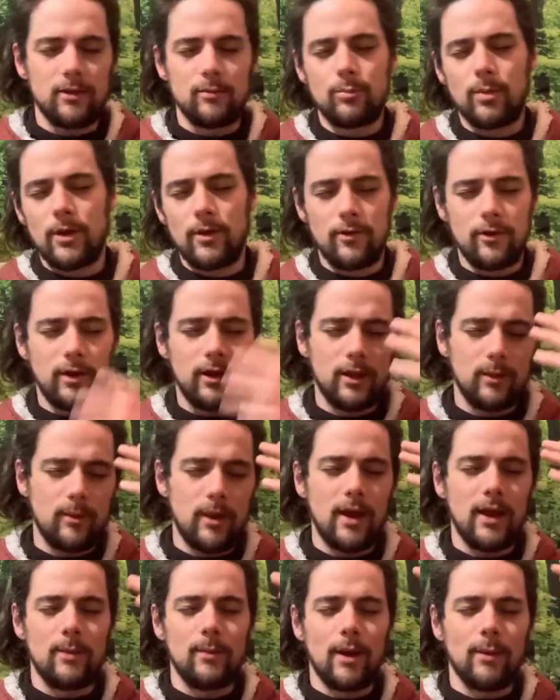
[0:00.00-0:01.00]
perineum,
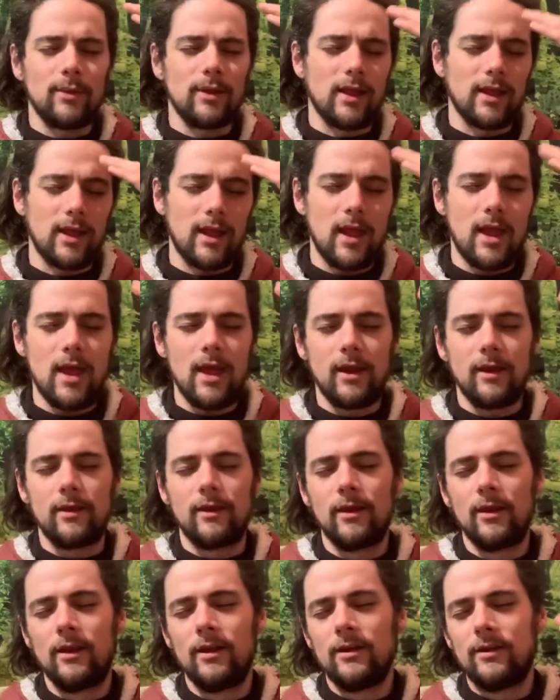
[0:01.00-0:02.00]
head, it might be like head,
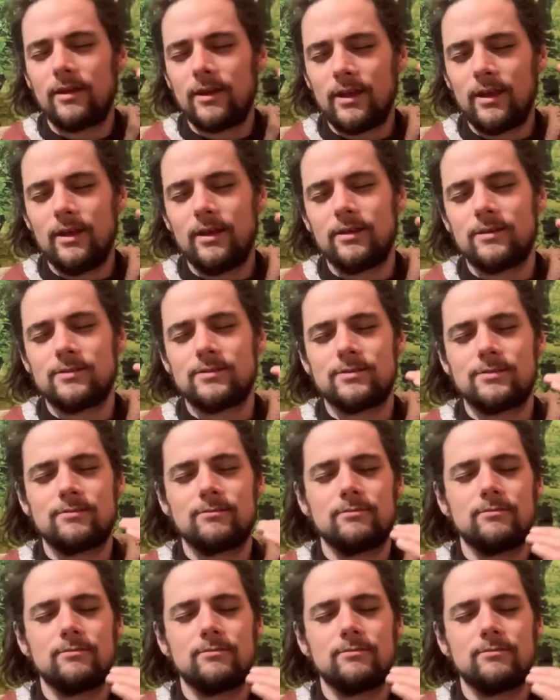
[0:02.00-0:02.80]
ears,